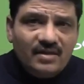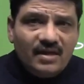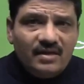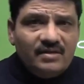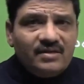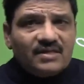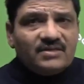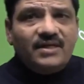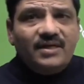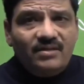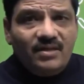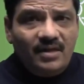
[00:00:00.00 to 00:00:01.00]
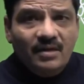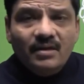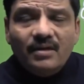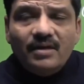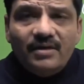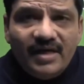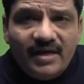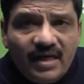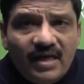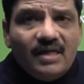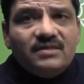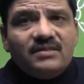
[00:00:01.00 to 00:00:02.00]
in the
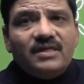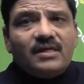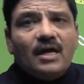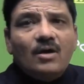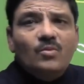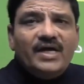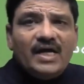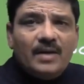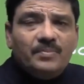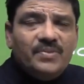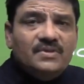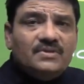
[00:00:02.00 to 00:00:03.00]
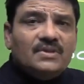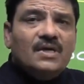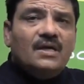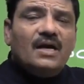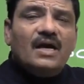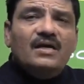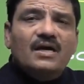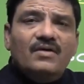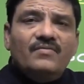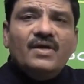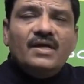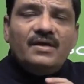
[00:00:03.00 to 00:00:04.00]
details that how it happens, I
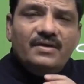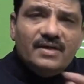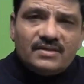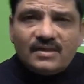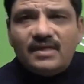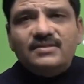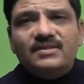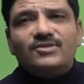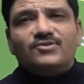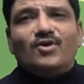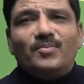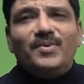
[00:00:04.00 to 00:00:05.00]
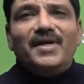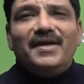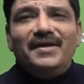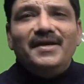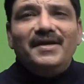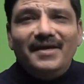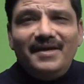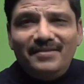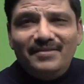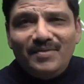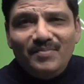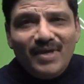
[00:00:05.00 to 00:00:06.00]
have discussed this topic in detail
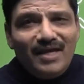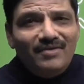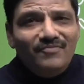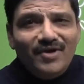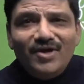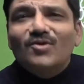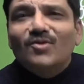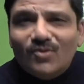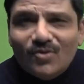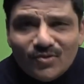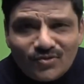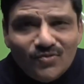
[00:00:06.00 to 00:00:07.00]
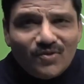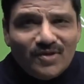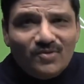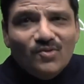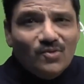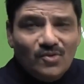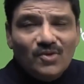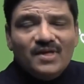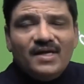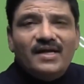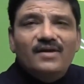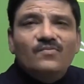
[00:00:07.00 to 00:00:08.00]
in the main video course. You can go
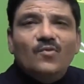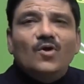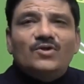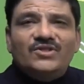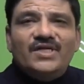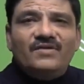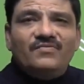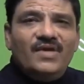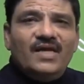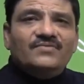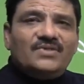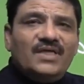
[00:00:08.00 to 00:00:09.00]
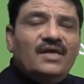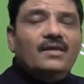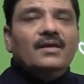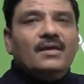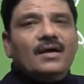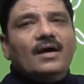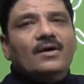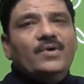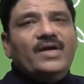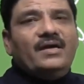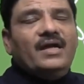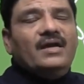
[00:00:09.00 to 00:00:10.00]
and watch it. We have seen how
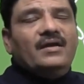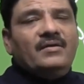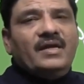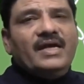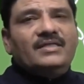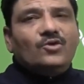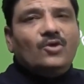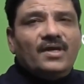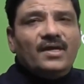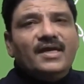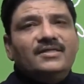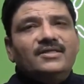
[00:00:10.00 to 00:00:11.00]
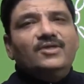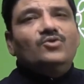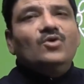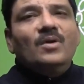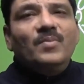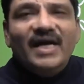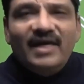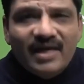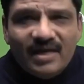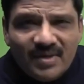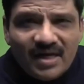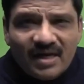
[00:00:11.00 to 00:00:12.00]
it gets organized into a
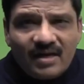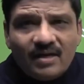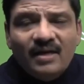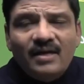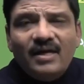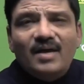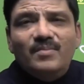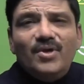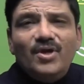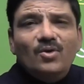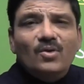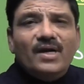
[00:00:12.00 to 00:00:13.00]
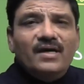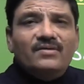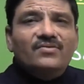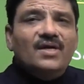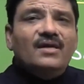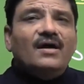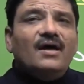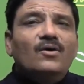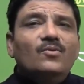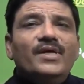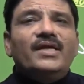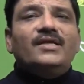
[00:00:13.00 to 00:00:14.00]
bilaminar embryo, and then
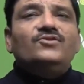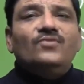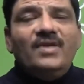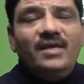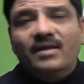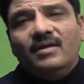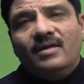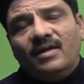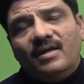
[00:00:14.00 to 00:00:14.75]
how it actually